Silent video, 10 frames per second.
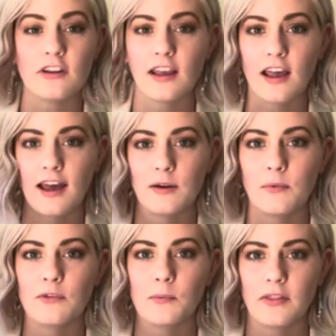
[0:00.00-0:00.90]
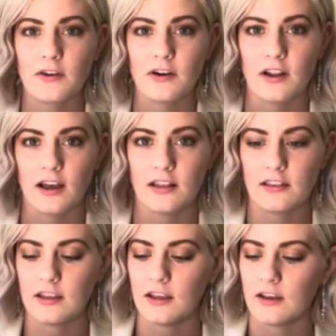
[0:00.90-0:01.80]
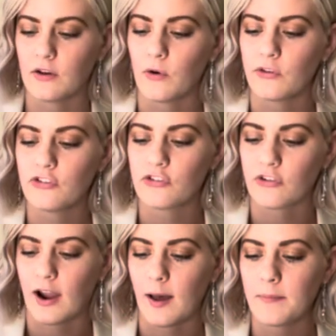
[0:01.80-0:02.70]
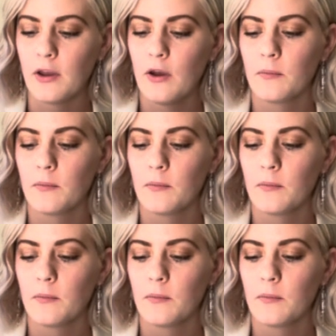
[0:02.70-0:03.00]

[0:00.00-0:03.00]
got was whether or not the gold strap